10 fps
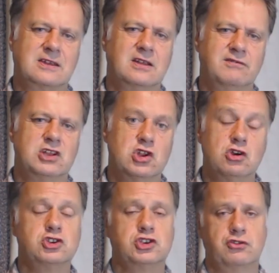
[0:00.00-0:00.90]
kind of
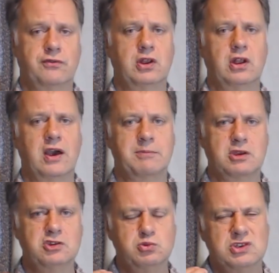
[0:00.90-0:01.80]
inertia, if you like,
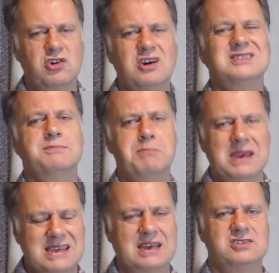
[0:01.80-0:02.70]
because we're trying to
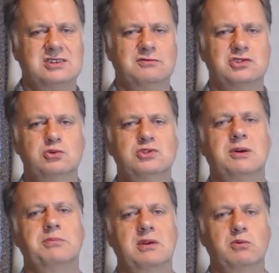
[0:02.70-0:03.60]
make ourselves do
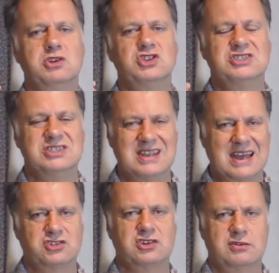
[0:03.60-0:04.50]
something which isn't
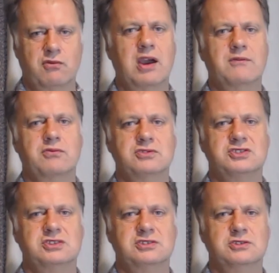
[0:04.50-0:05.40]
actually right for us
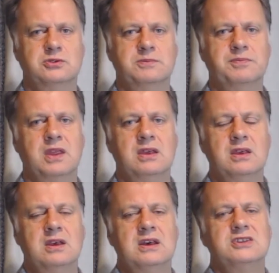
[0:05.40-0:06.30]
to do.
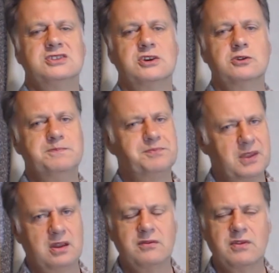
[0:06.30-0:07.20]
So I
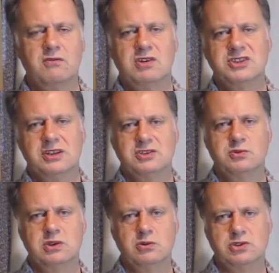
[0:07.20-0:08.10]
don't know if that resonates
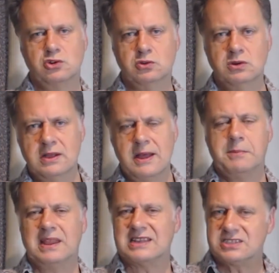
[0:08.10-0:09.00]
with you at all,
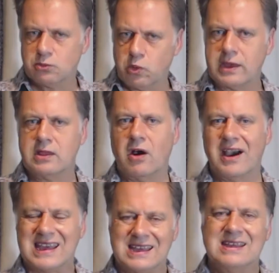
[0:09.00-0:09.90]
but that's the way that
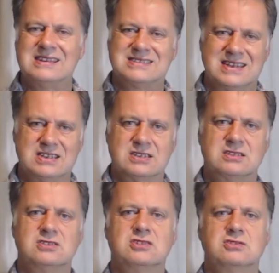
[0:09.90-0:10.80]
I tend
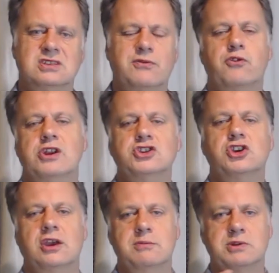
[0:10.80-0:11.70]
to
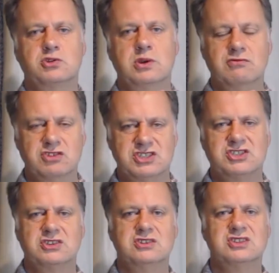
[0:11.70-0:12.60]
differentiate between
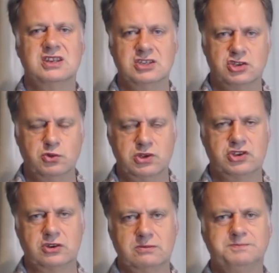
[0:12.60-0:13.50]
resistance and
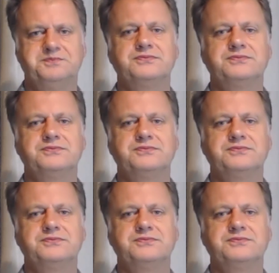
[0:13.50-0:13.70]
intuition.